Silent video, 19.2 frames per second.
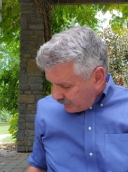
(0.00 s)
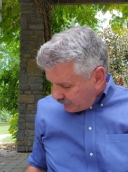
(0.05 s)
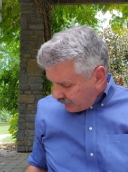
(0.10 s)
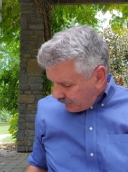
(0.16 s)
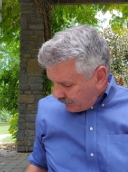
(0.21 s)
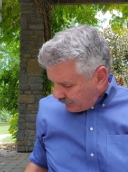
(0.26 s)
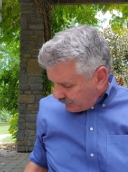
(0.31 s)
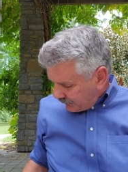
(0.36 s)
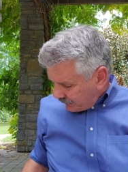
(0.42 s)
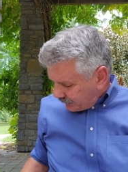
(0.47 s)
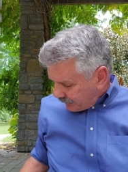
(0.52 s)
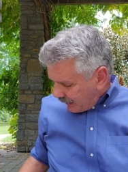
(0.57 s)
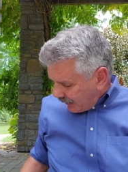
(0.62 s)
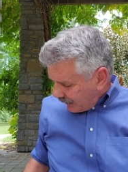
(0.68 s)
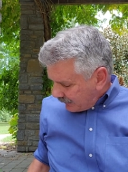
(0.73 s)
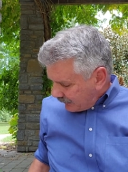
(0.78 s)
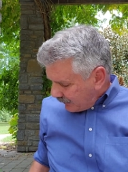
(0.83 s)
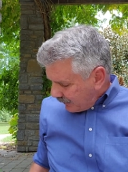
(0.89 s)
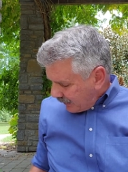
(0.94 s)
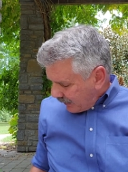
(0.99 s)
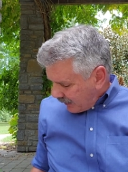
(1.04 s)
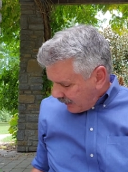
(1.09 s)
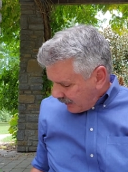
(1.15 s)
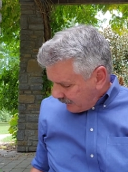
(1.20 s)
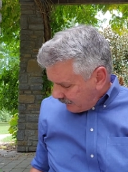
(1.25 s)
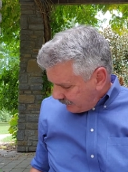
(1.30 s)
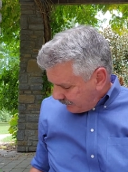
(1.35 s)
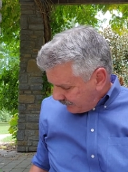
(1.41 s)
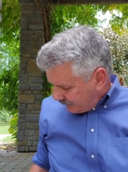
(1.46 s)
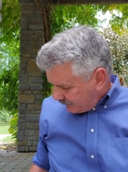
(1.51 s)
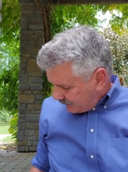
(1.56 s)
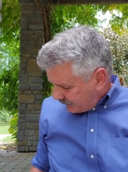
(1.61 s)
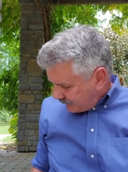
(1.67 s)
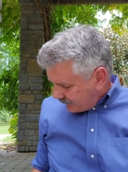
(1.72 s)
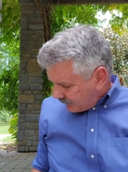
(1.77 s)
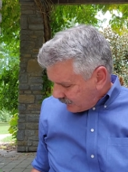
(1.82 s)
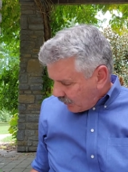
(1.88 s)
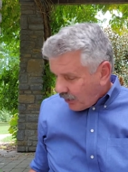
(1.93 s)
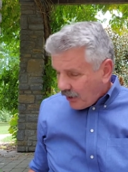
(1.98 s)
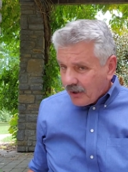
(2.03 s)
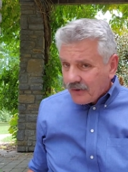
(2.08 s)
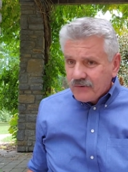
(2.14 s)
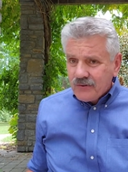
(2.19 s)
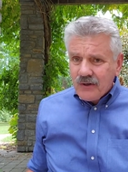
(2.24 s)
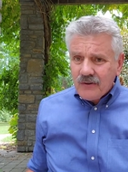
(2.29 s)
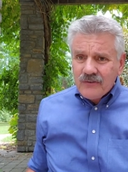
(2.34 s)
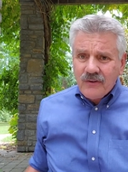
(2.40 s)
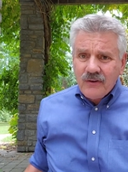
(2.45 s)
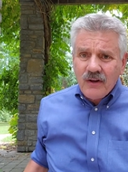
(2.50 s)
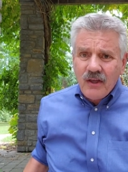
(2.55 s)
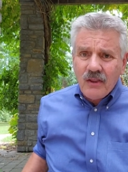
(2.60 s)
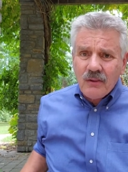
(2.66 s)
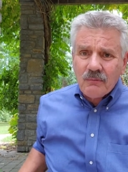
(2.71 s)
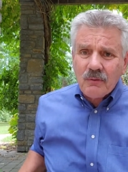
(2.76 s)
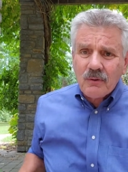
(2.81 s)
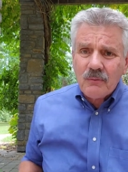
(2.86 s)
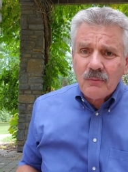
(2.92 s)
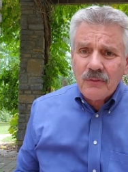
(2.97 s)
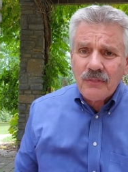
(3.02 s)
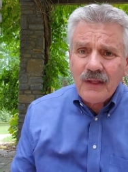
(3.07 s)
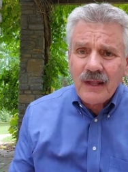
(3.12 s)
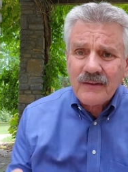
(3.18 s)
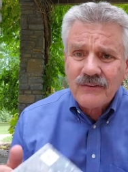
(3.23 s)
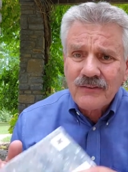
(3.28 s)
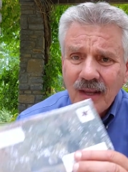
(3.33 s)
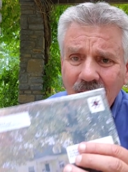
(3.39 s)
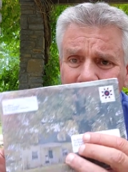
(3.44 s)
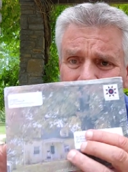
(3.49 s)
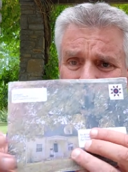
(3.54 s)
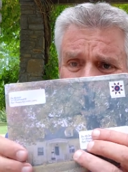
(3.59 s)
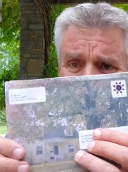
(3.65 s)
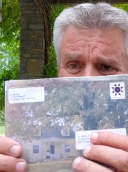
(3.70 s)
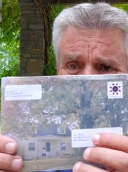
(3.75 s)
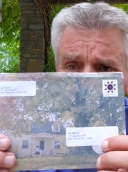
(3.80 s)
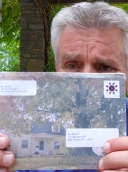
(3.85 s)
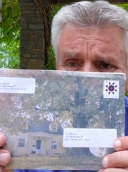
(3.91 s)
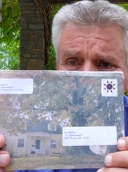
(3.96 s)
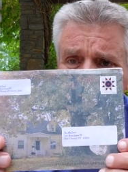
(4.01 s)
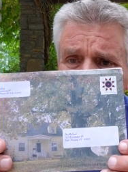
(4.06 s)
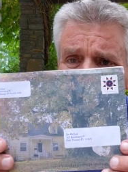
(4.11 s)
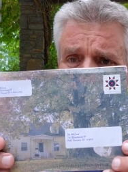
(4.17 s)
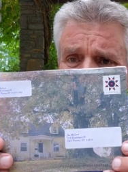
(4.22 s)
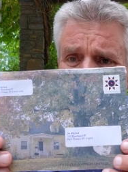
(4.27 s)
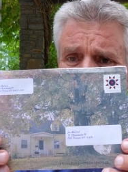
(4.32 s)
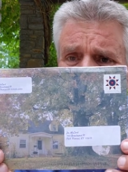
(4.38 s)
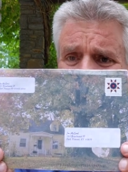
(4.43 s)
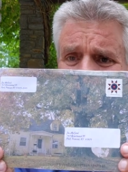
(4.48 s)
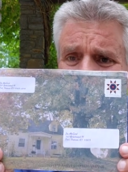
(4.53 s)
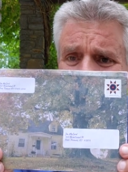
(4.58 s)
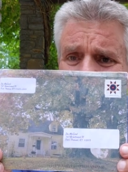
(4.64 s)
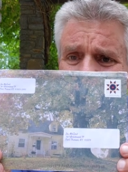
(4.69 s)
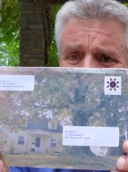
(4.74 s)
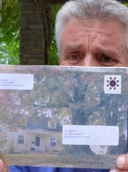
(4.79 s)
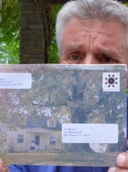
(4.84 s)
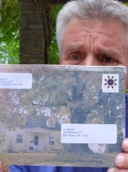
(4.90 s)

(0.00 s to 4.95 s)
So you design uh, cards. Here's another one with that same house with the large card.